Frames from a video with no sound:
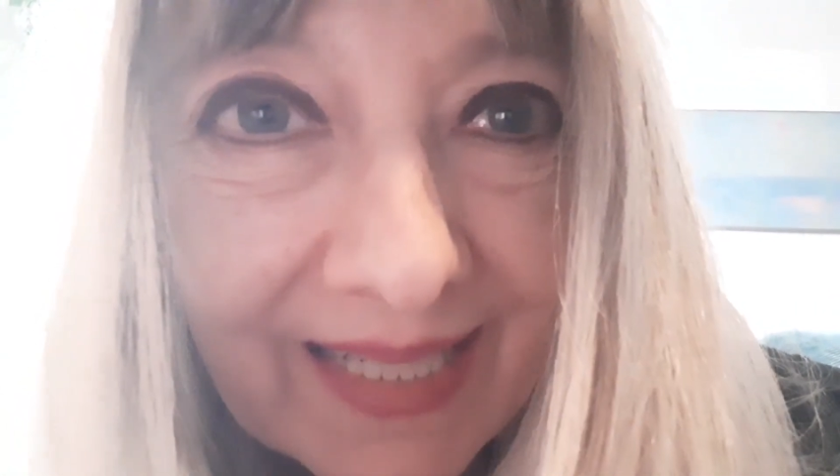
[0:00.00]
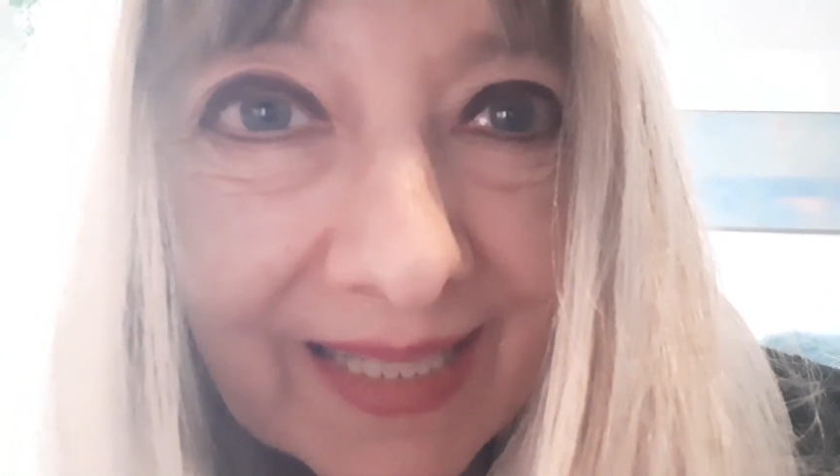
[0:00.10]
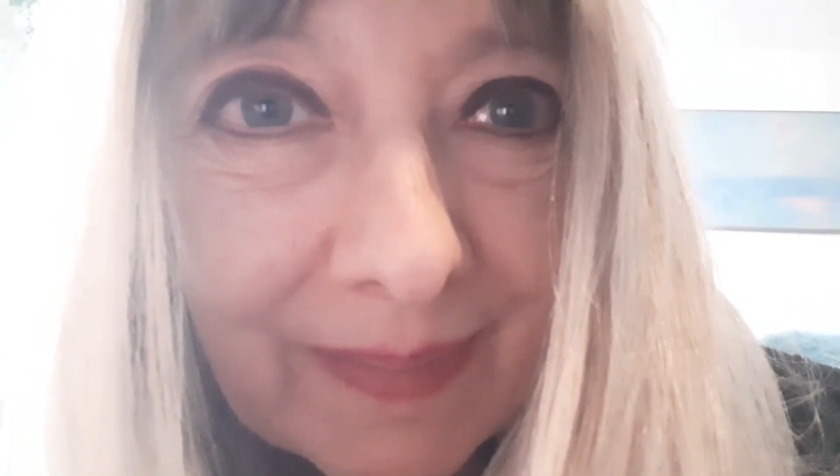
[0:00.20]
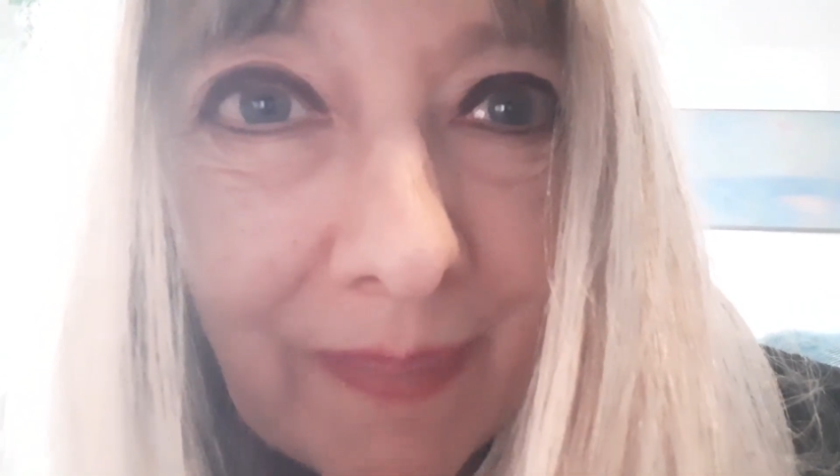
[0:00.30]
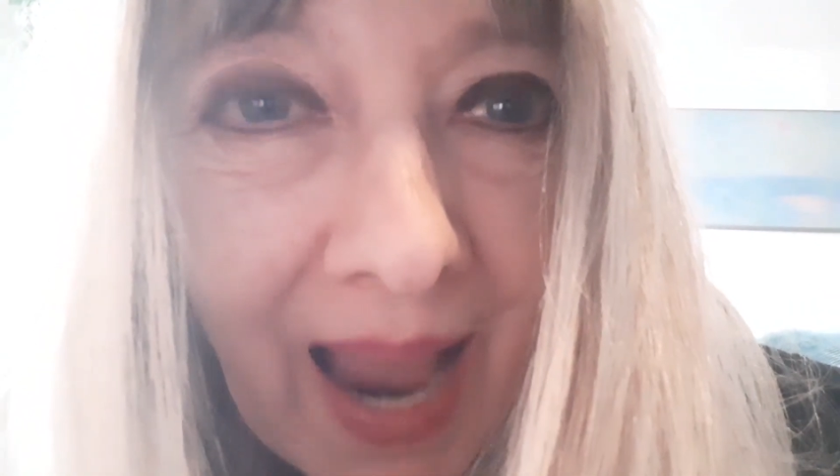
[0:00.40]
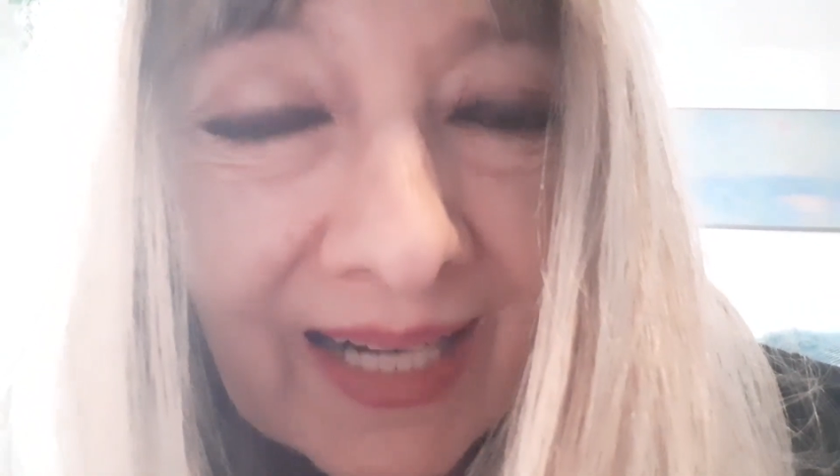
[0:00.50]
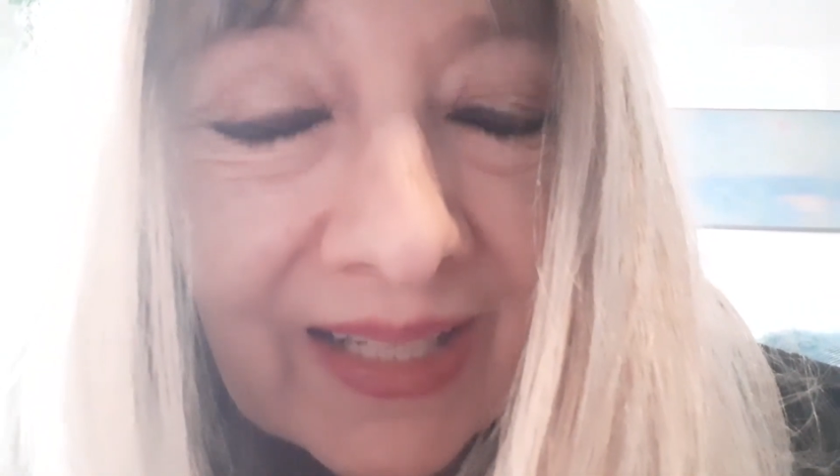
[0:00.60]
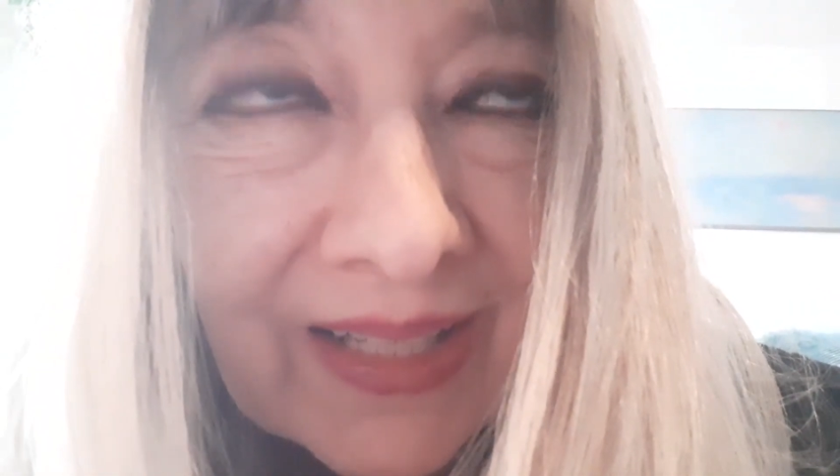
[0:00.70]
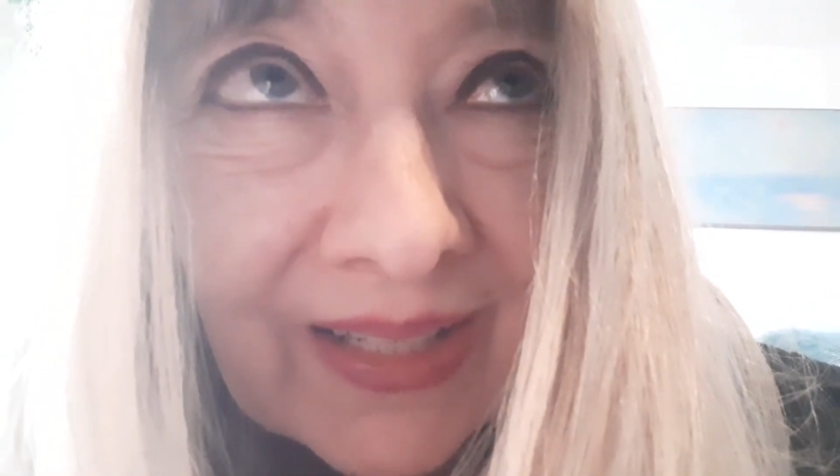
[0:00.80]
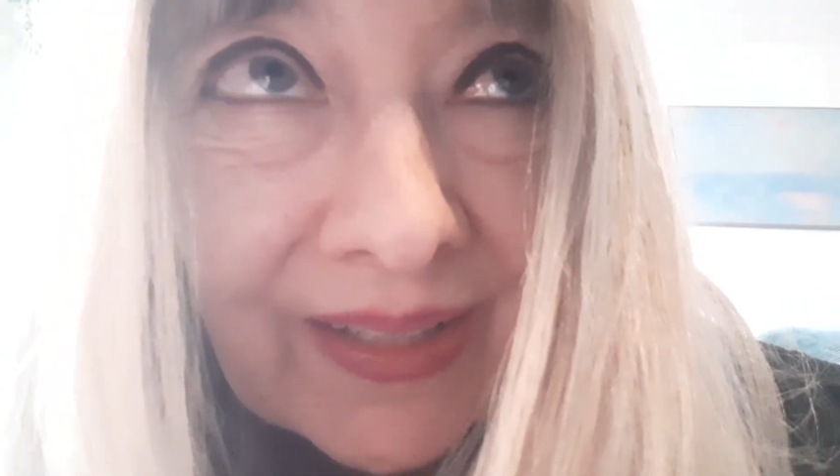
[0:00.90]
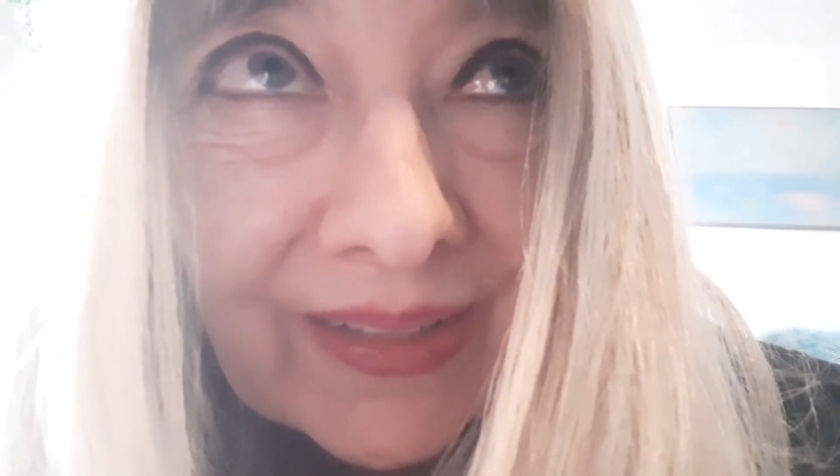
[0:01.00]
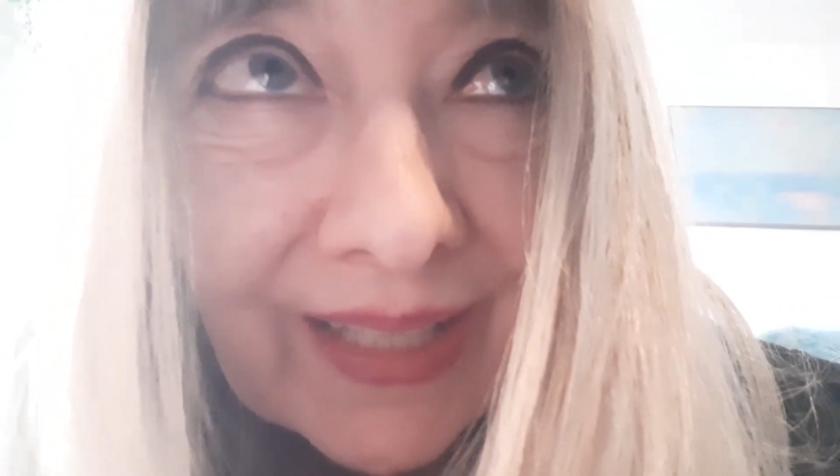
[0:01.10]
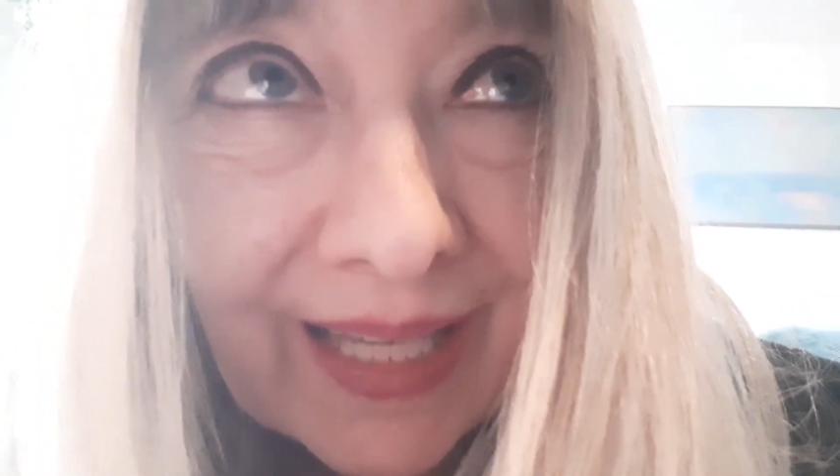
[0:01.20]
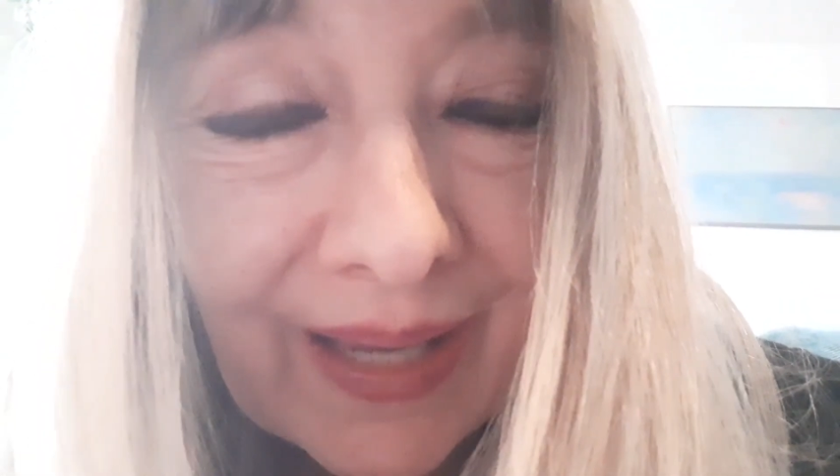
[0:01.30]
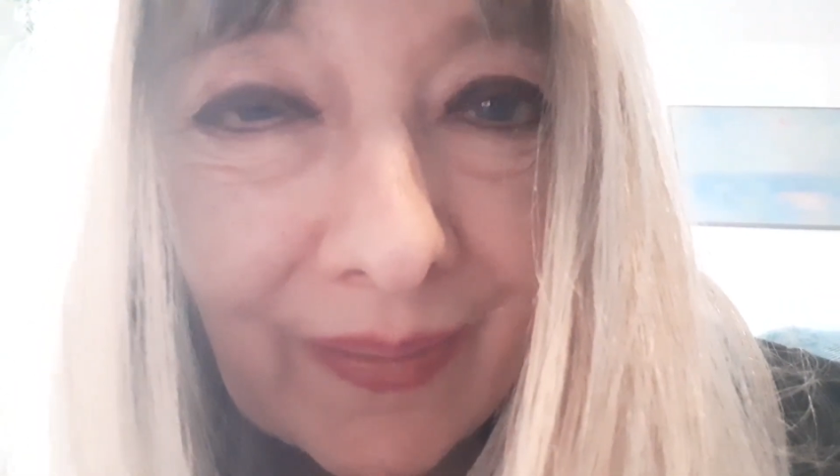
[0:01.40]
spinal
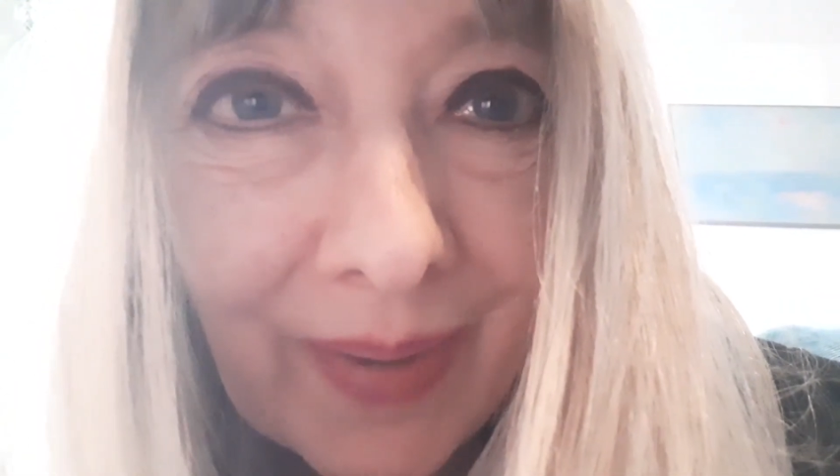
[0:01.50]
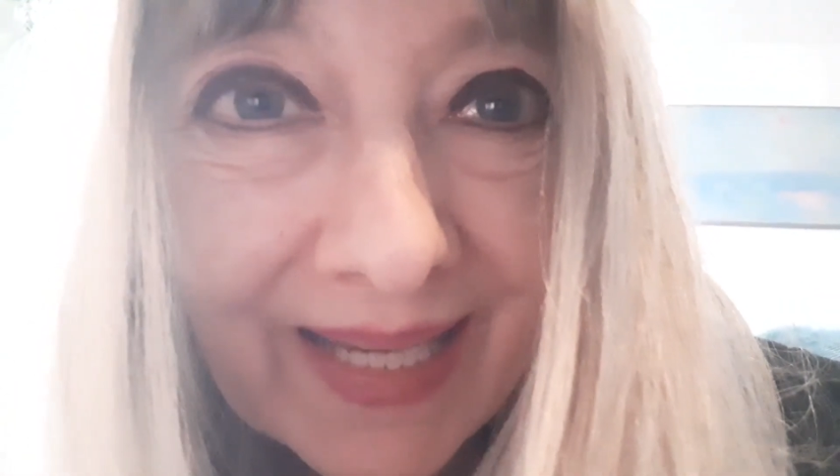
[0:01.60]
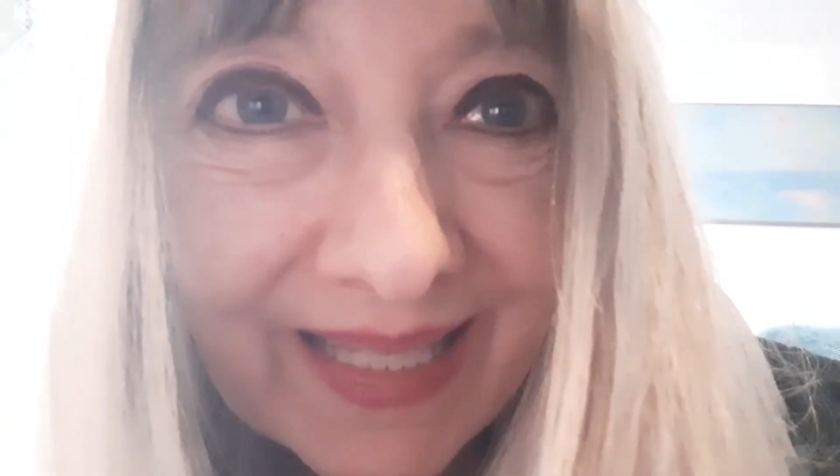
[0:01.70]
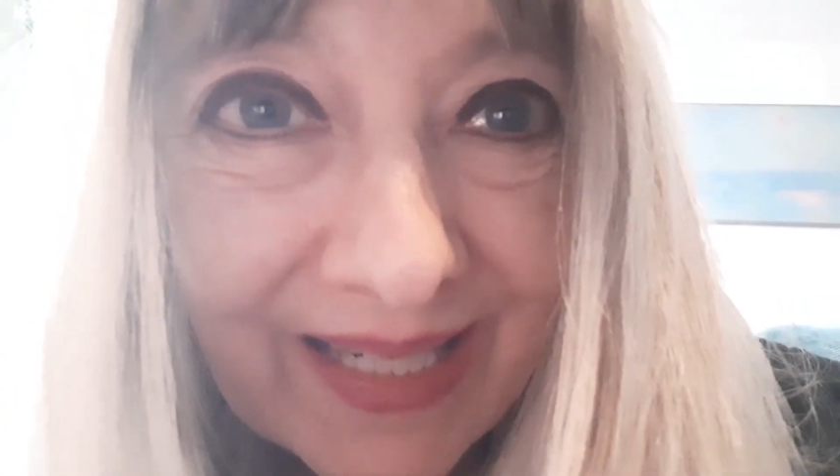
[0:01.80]
ways